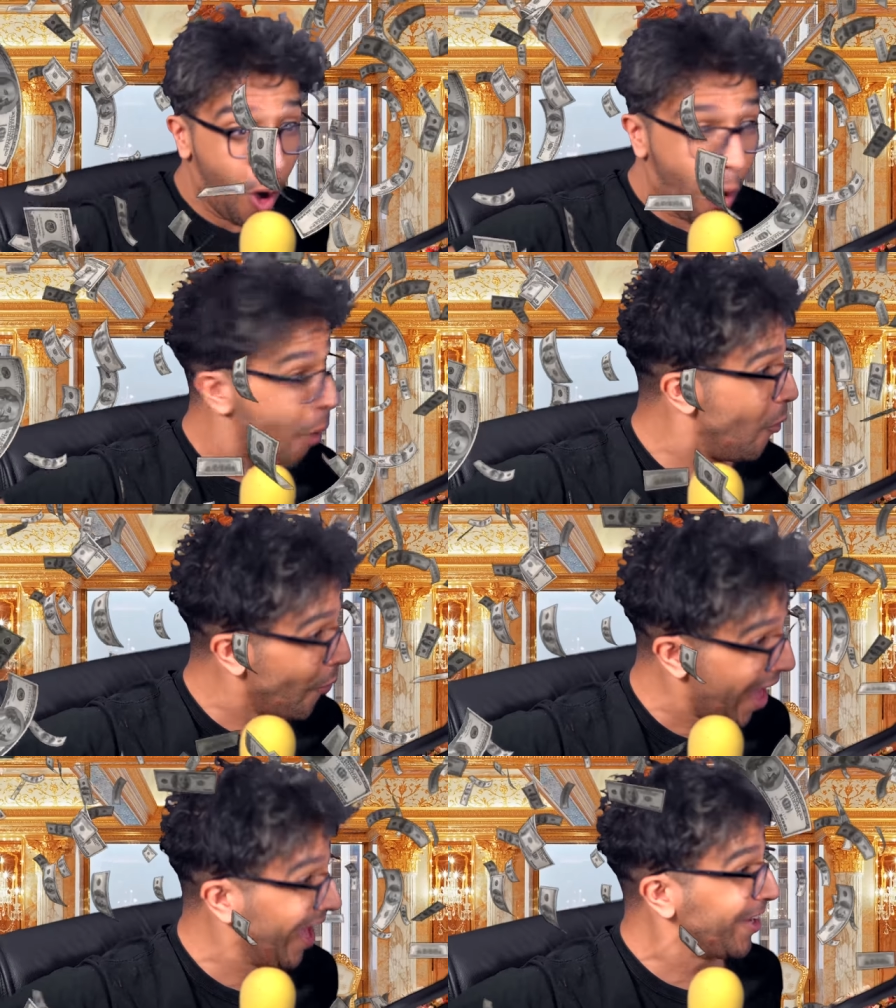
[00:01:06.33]
Oh
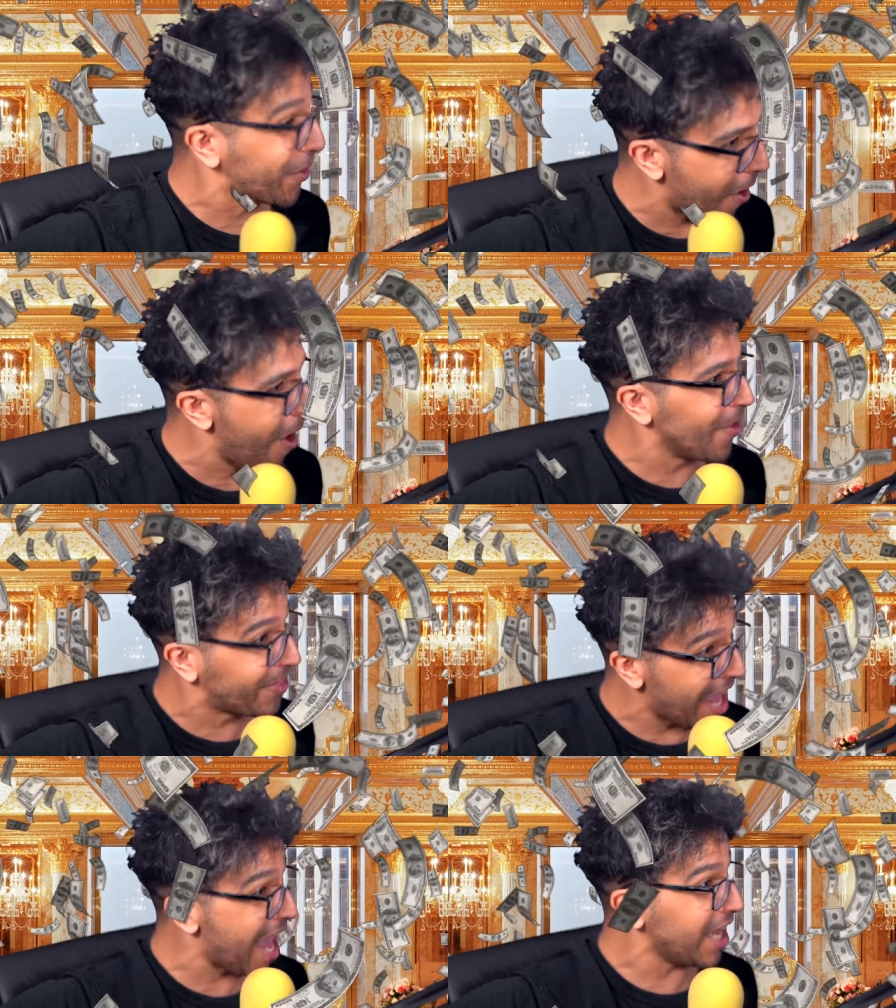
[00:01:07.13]
my god,
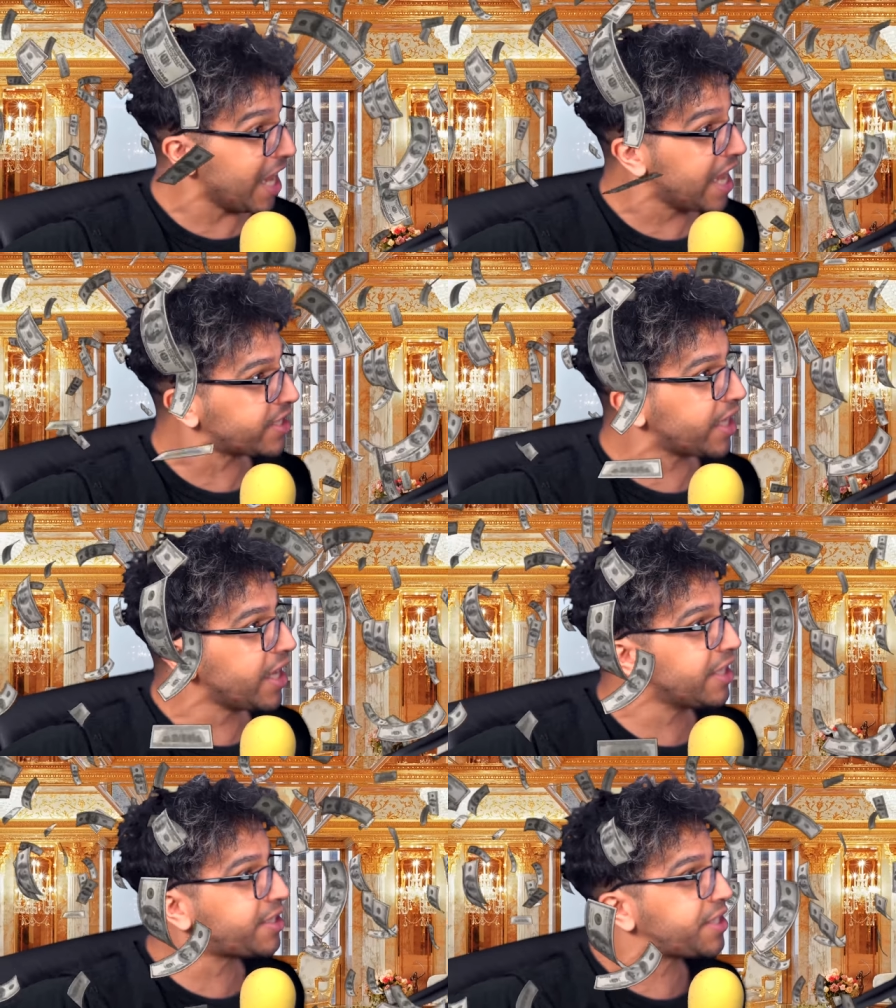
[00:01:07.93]
that is
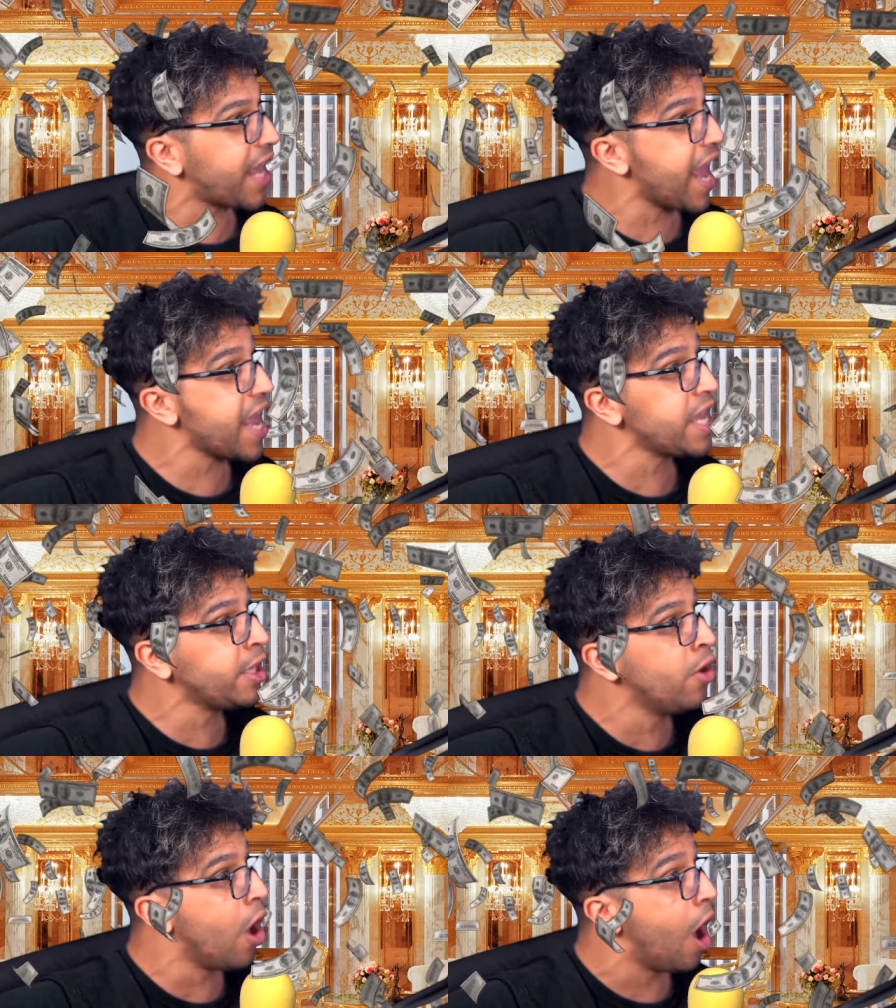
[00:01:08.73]

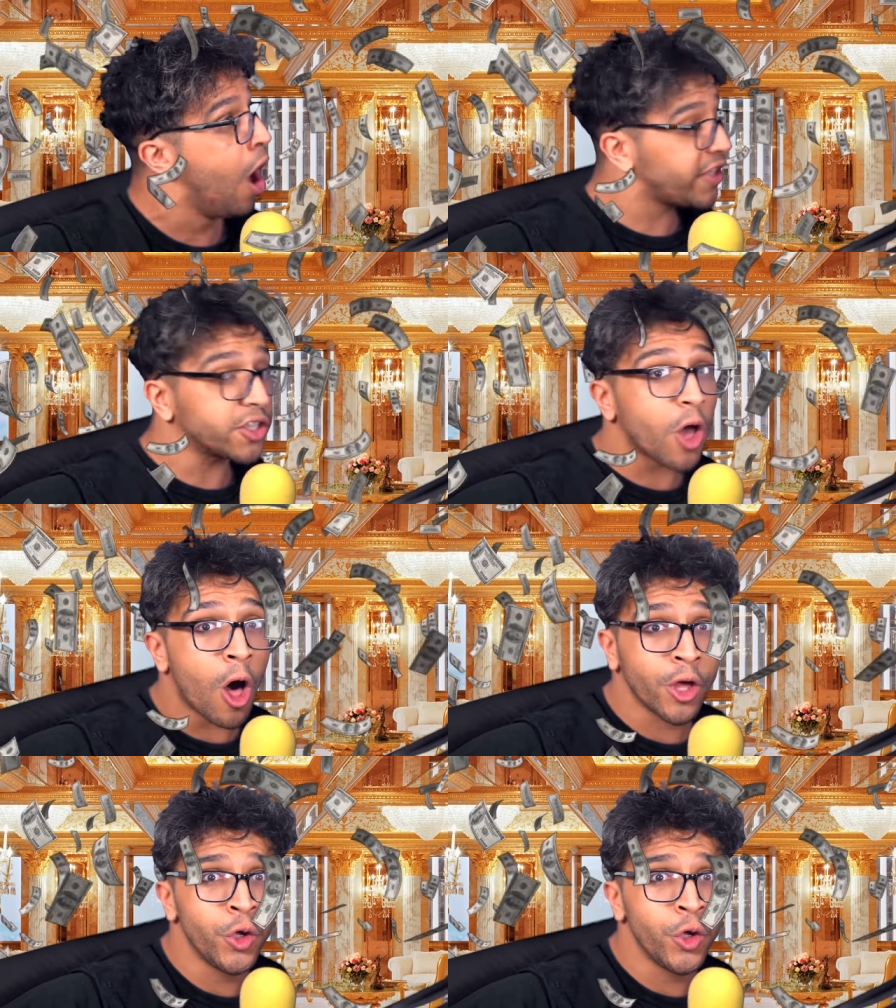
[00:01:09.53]
insane! This is all